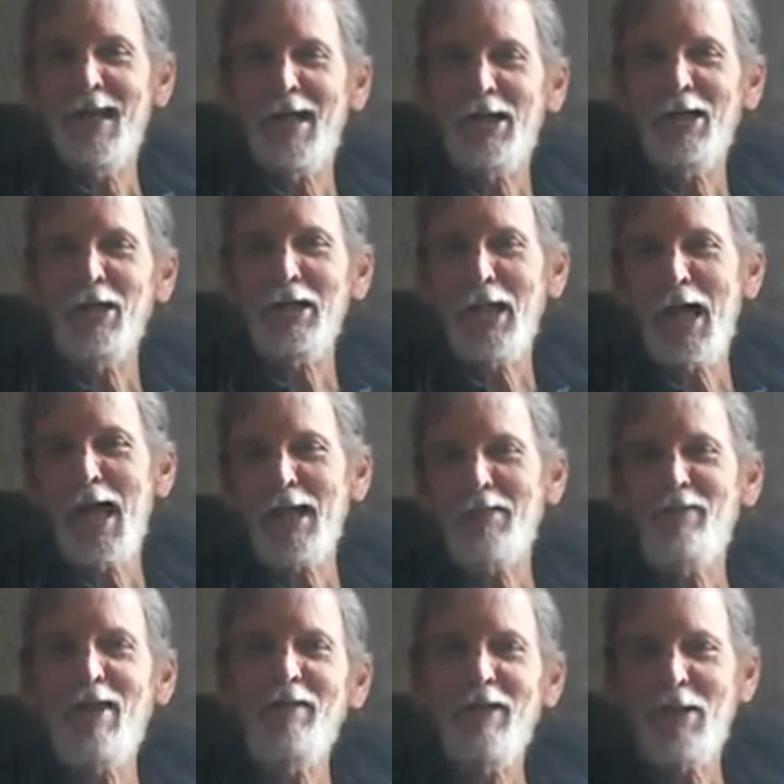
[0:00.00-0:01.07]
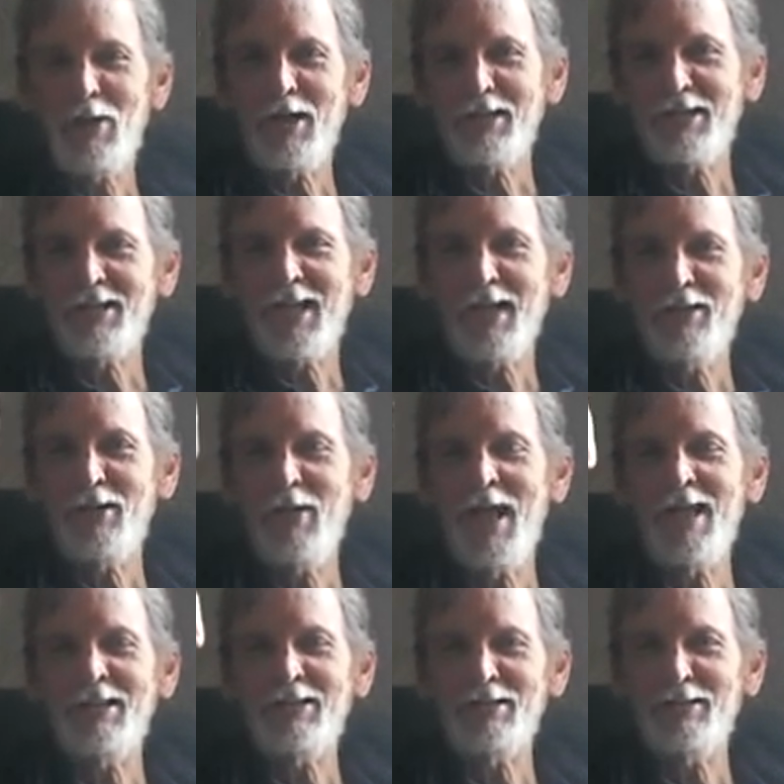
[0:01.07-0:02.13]
uh, good luck. If you have any questions, I'll do
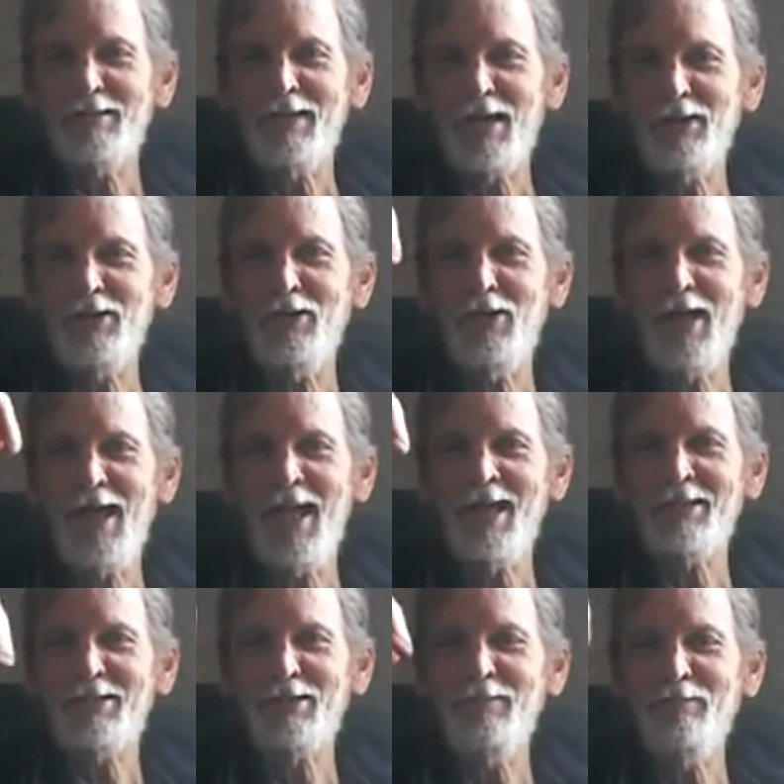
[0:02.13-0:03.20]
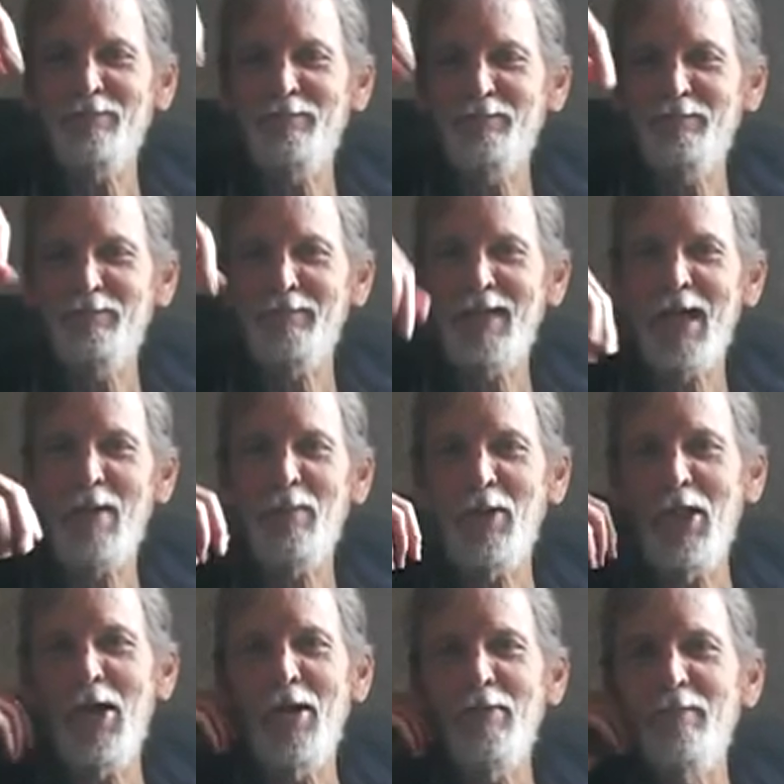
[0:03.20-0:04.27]
answer. I'll do answer them down
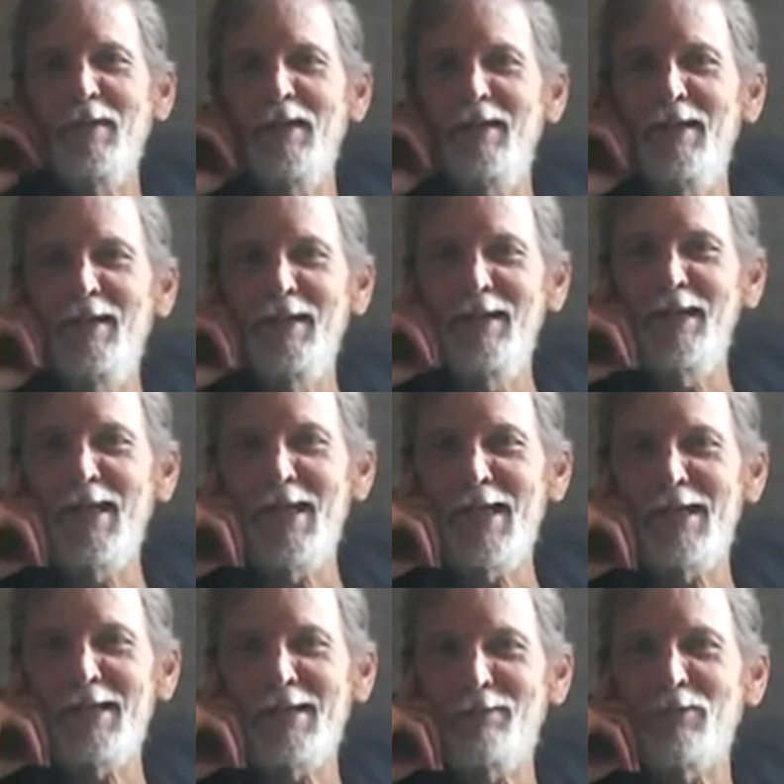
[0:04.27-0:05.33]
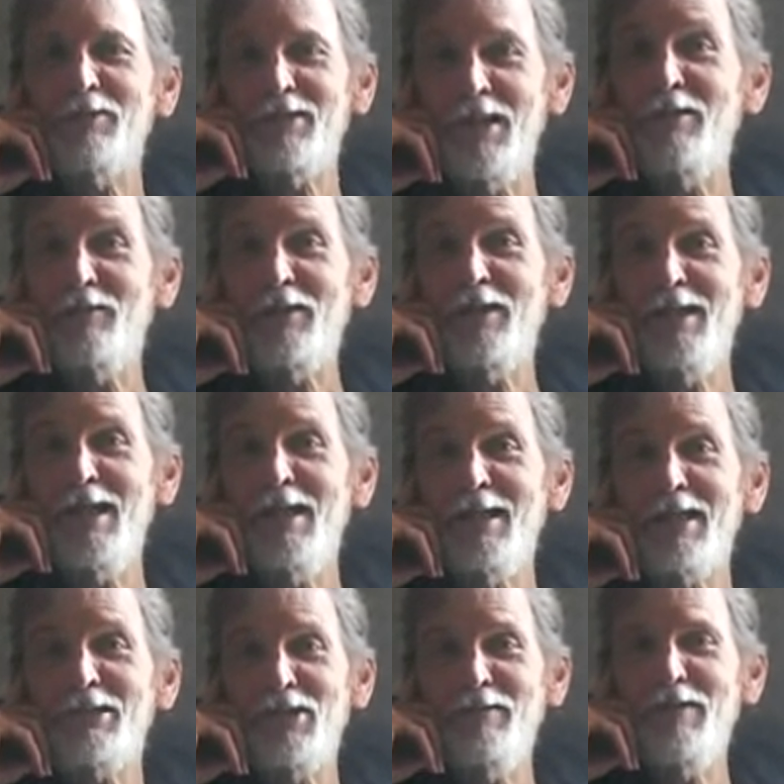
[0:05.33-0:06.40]
below, and we'll see you for the uh,
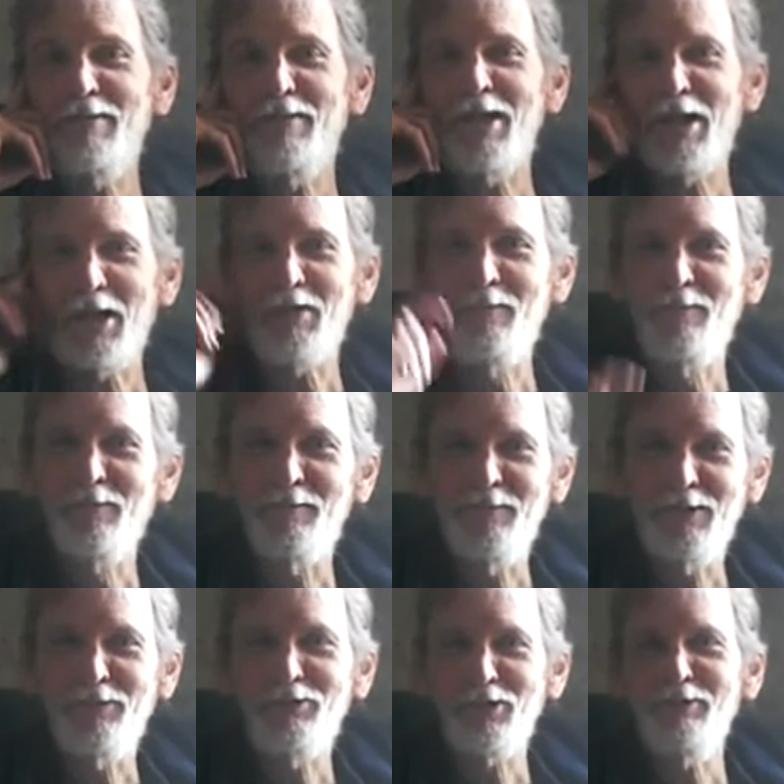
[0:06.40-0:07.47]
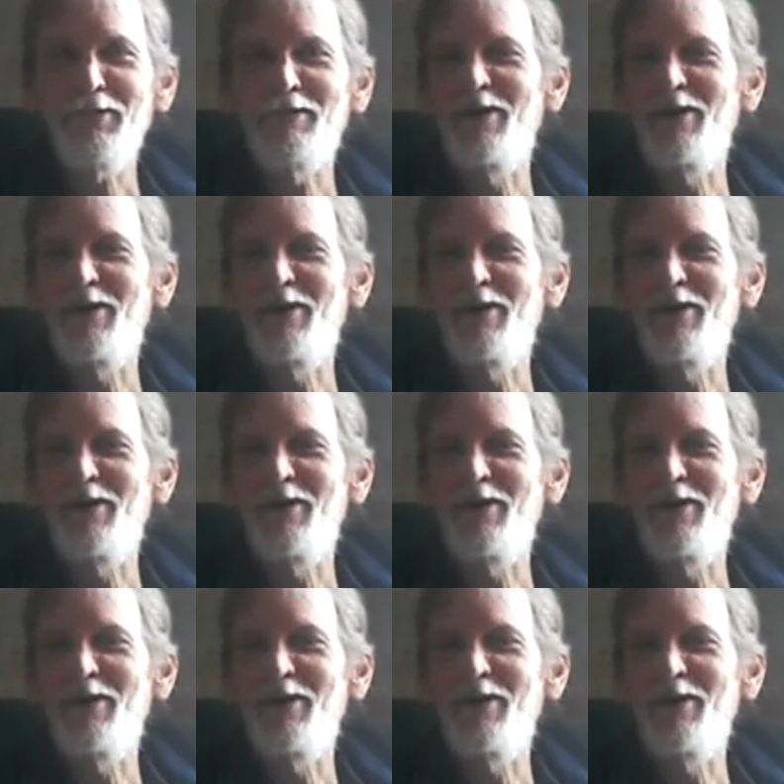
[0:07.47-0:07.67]
next trivia video. Trivia